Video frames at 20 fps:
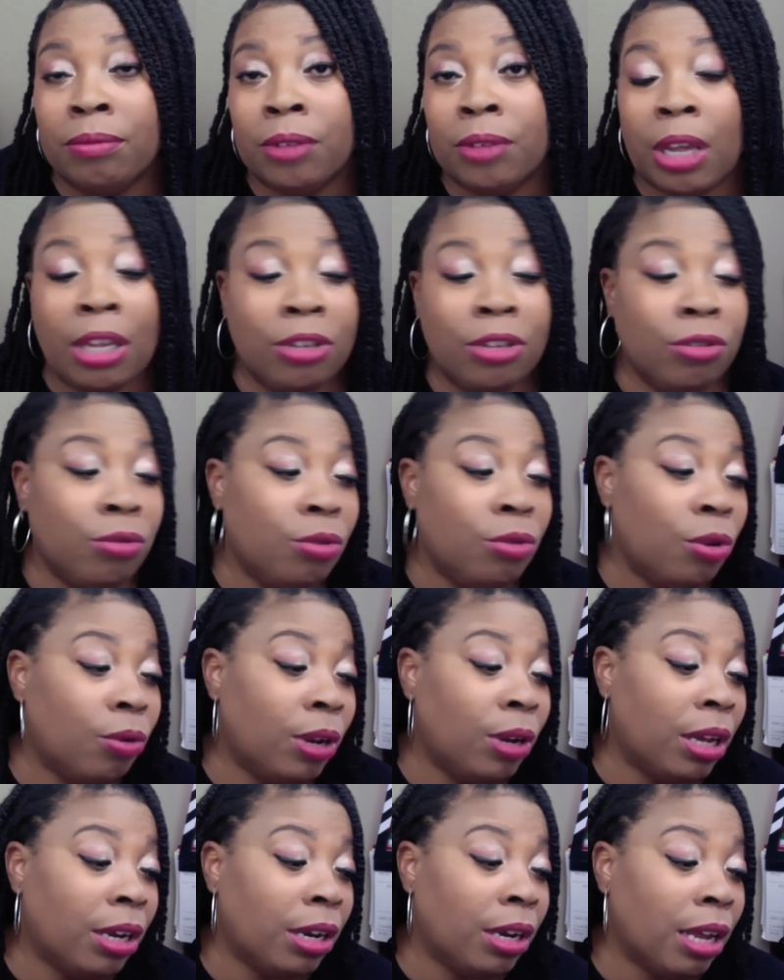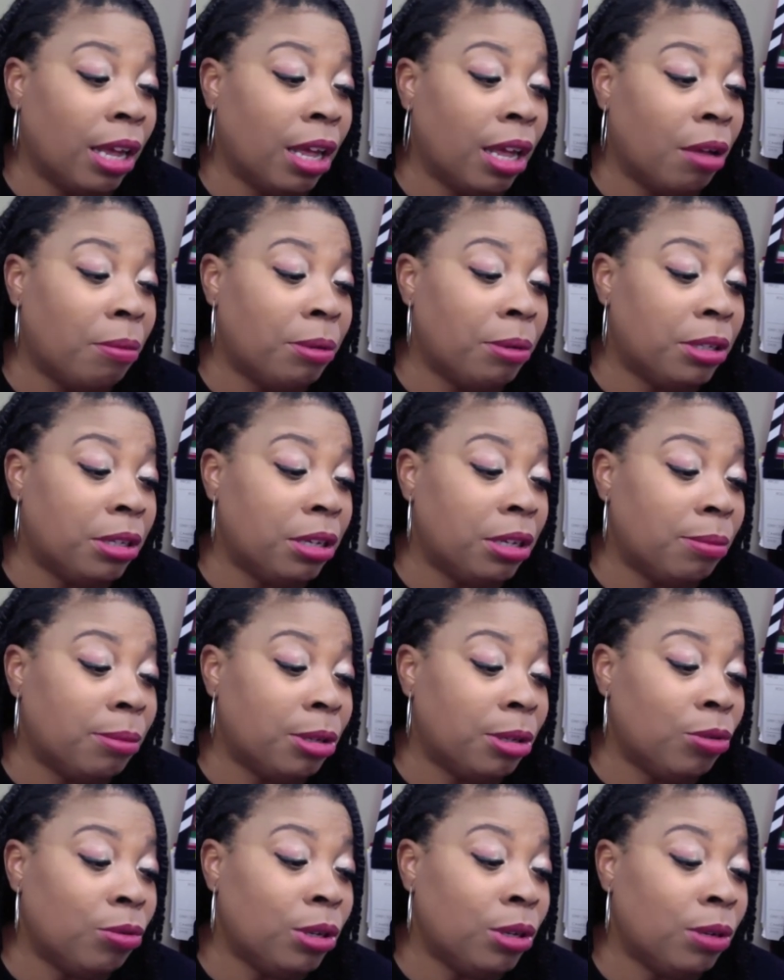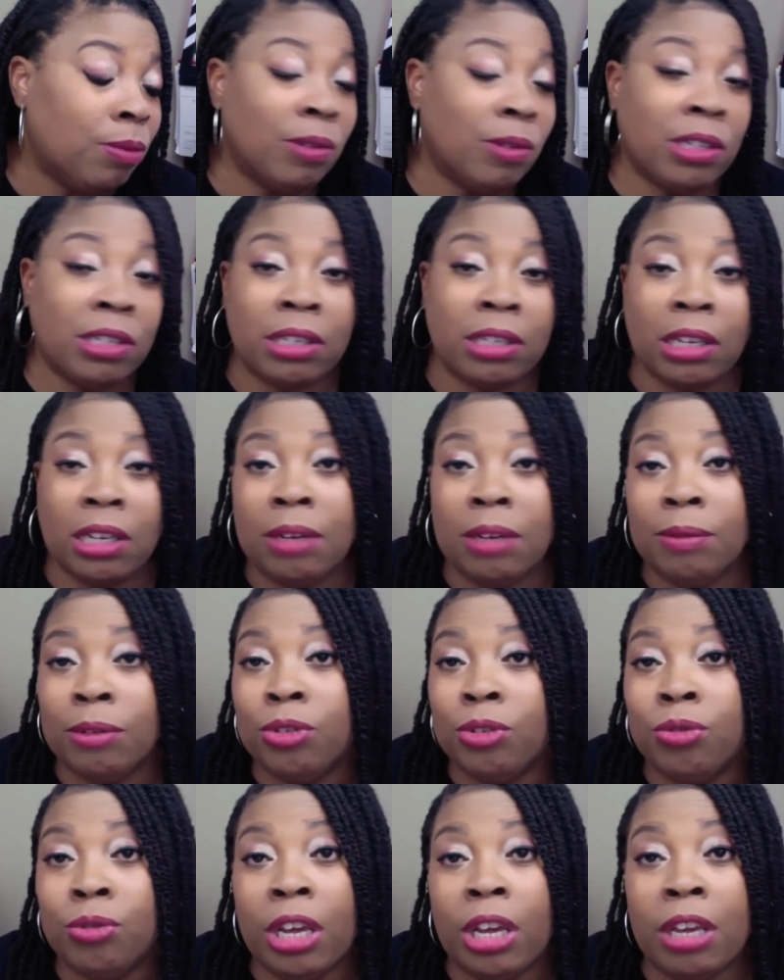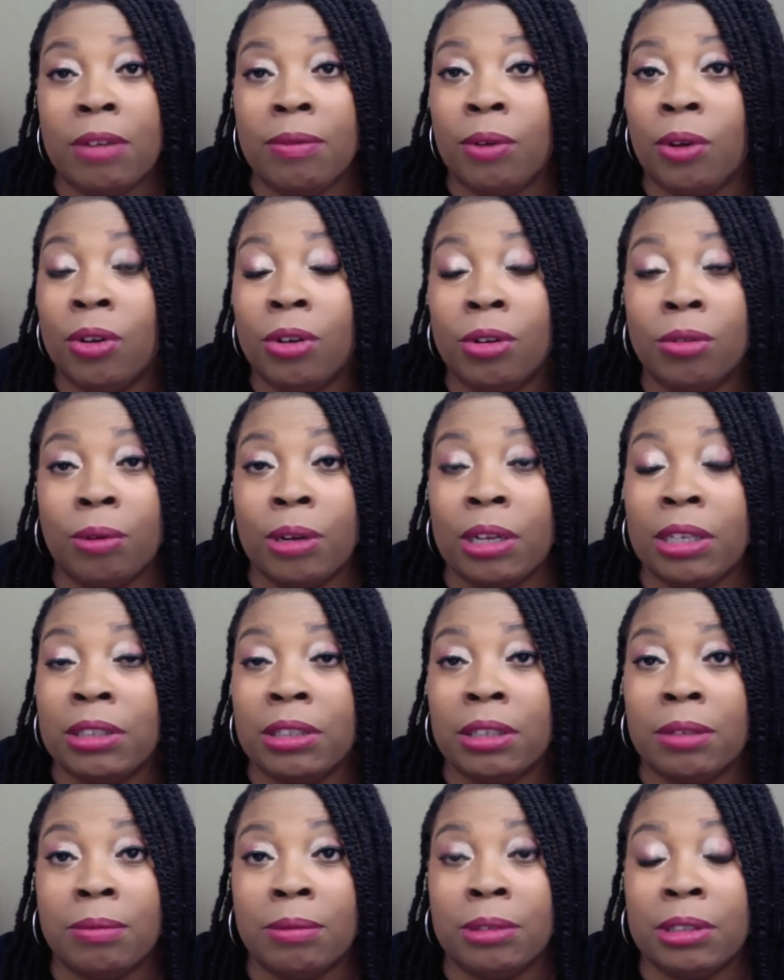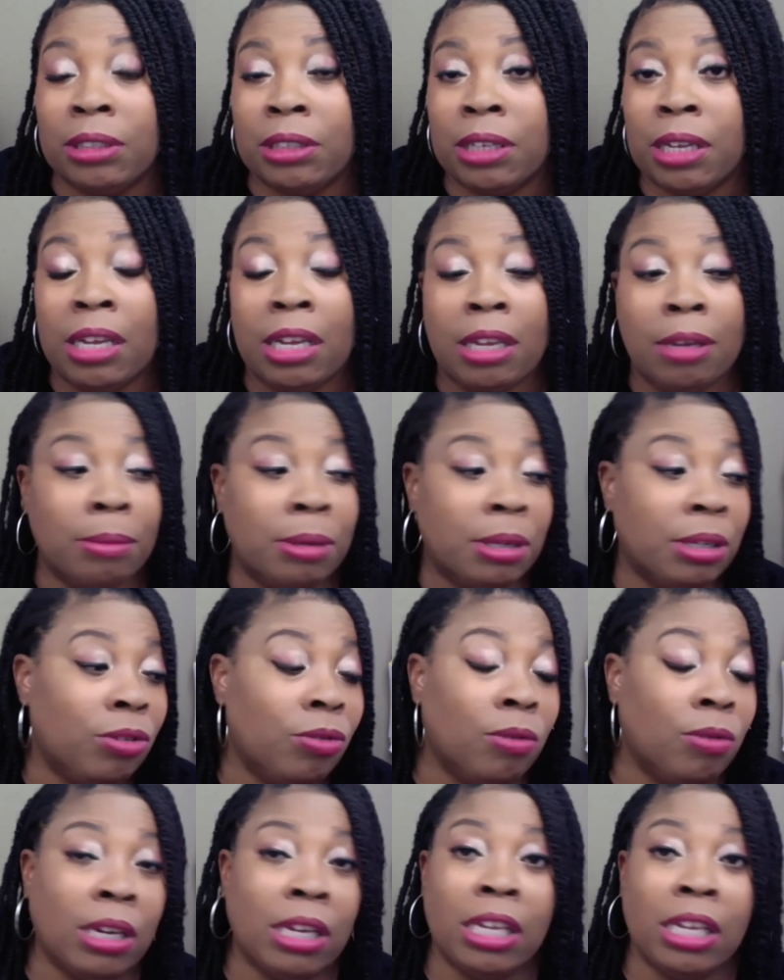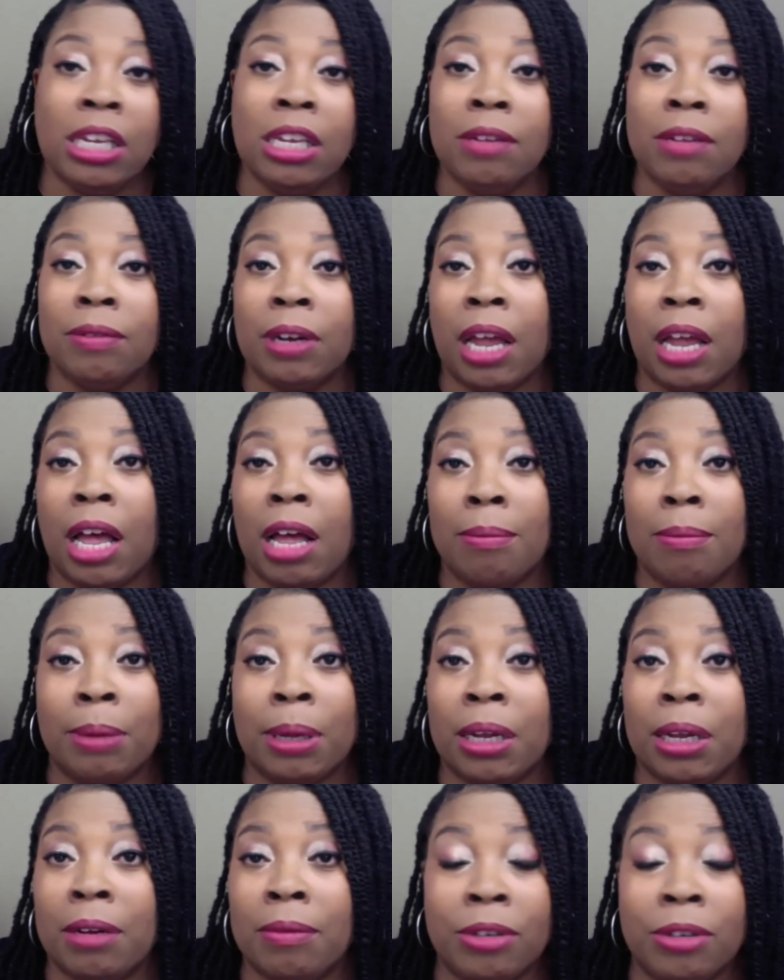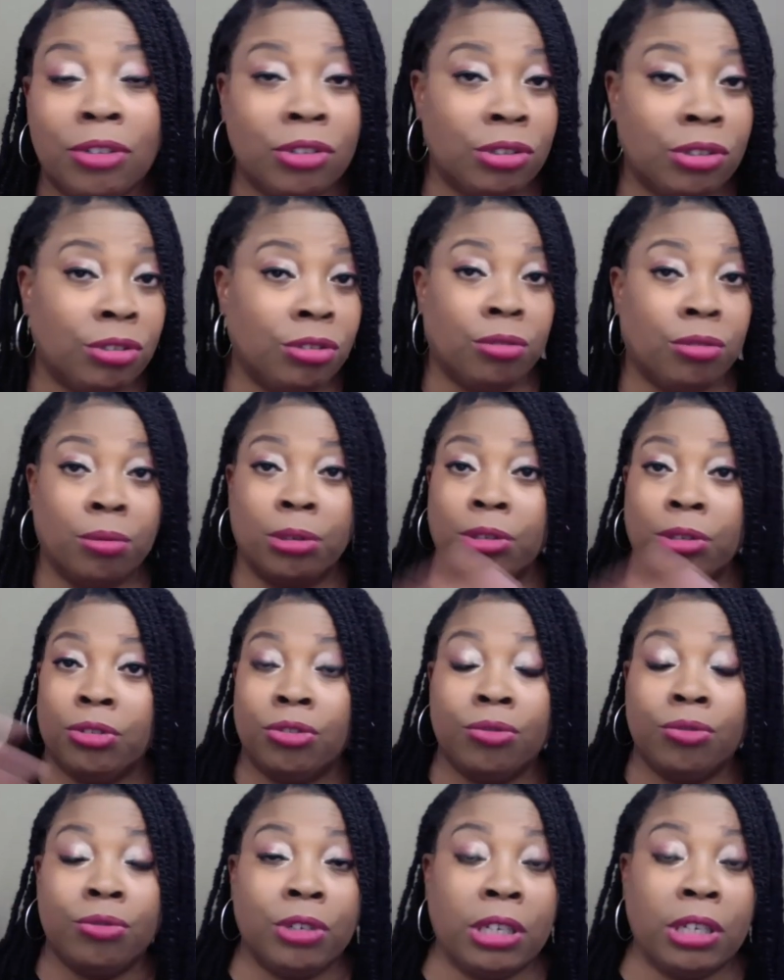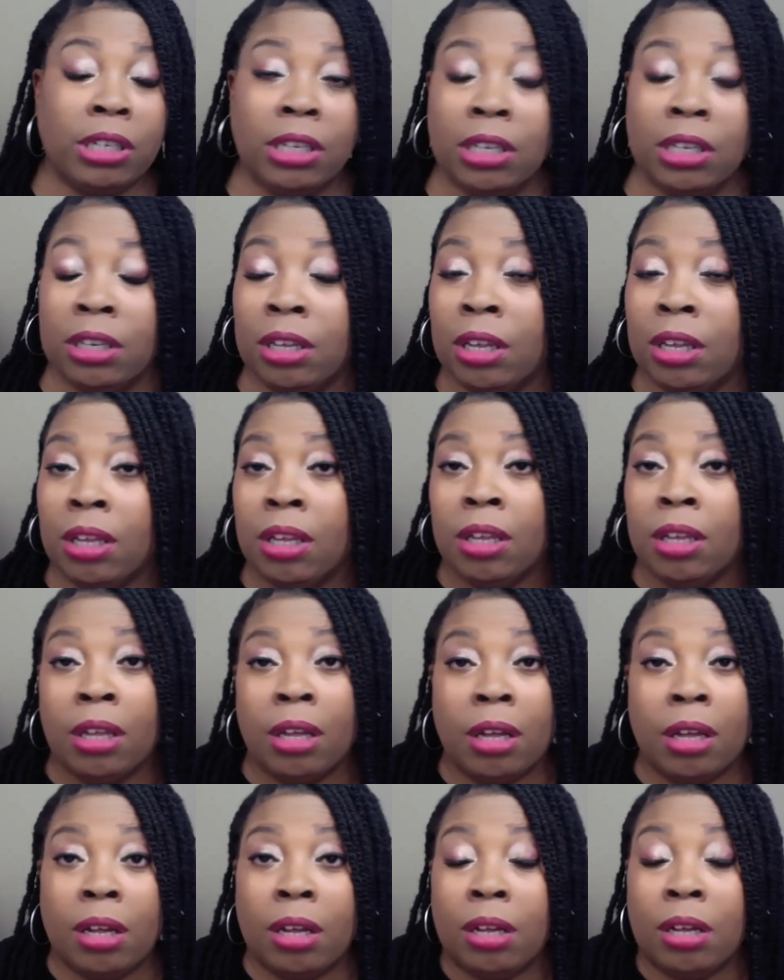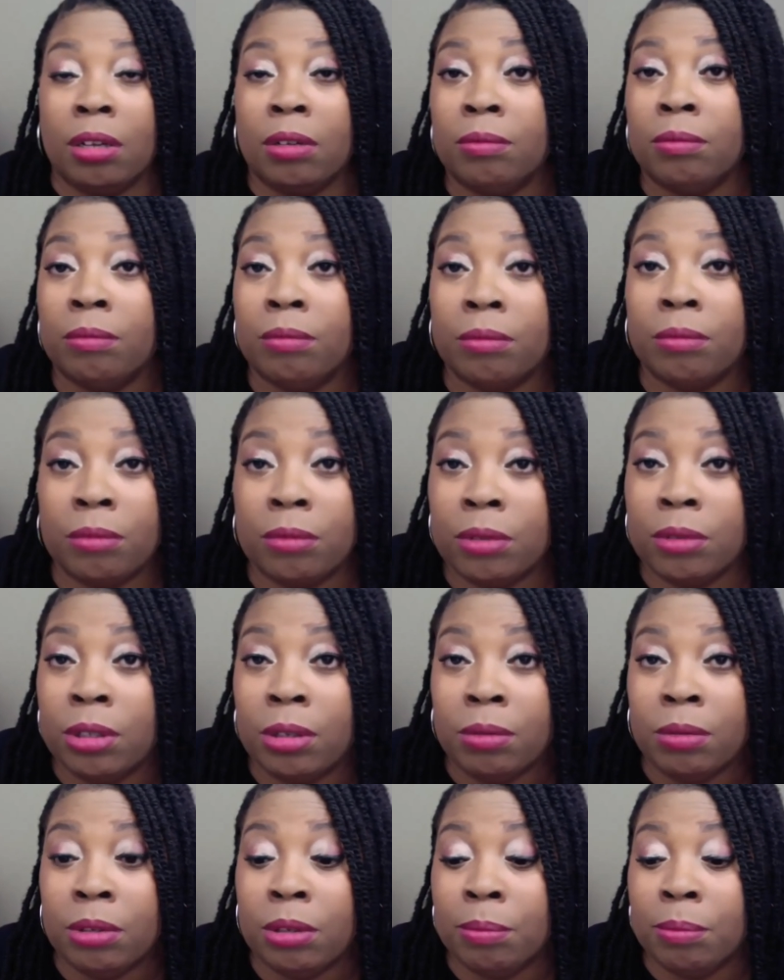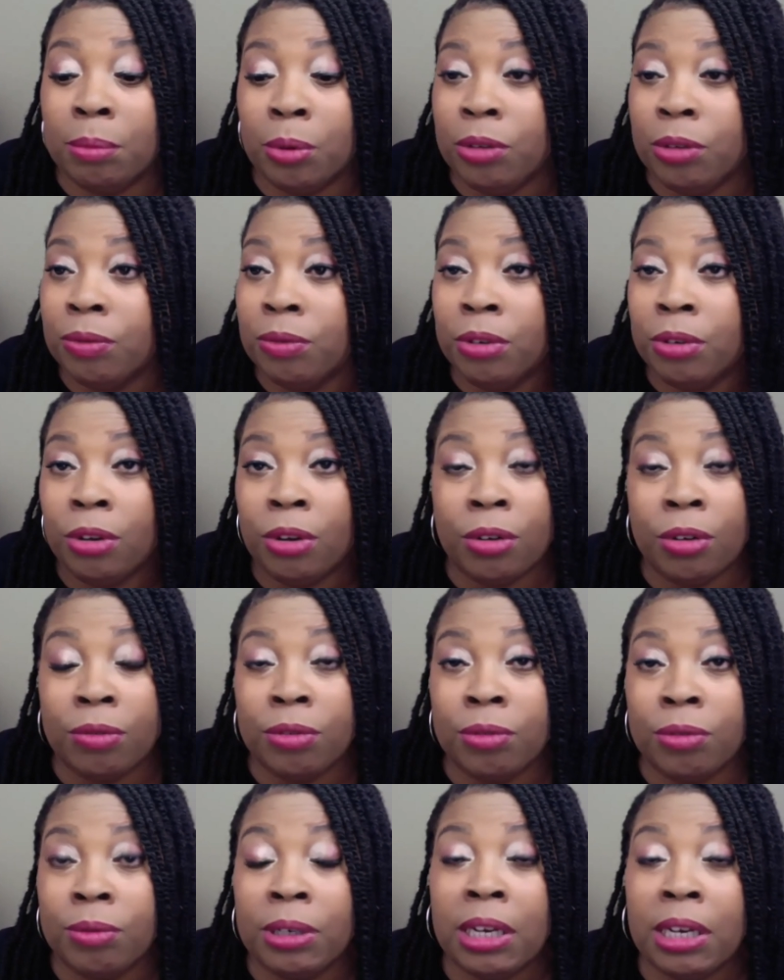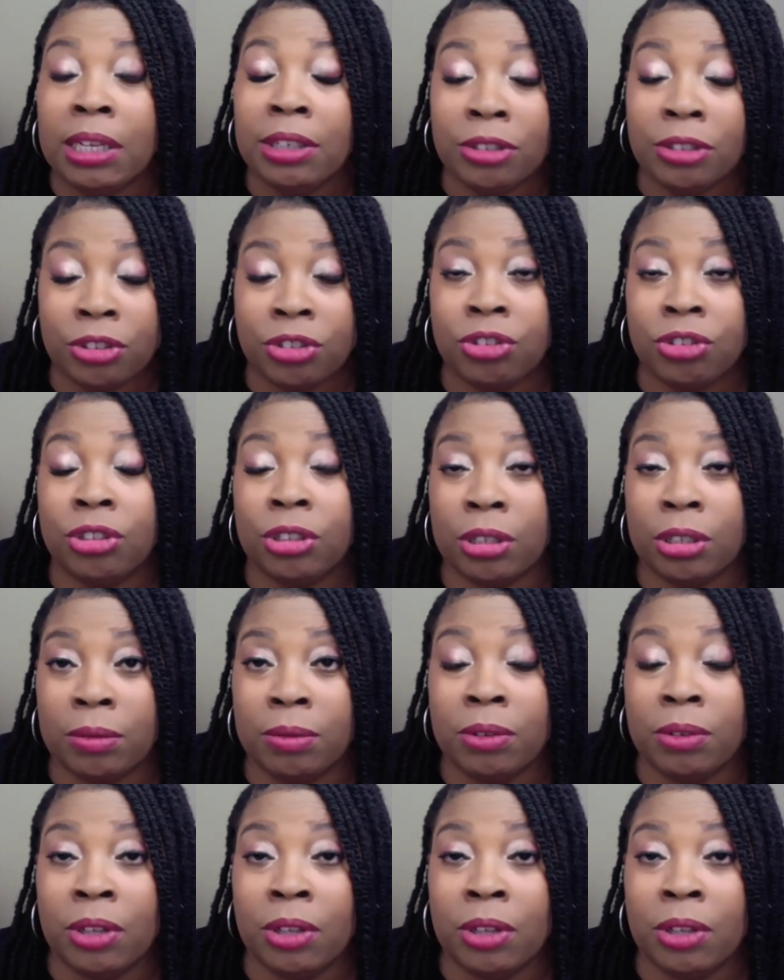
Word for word: And you go down the aisle with them and you give them the same that you gave all the rest of them the same, and you leave and hop out of it just as quick as you did um the the boyfriend girlfriend relationship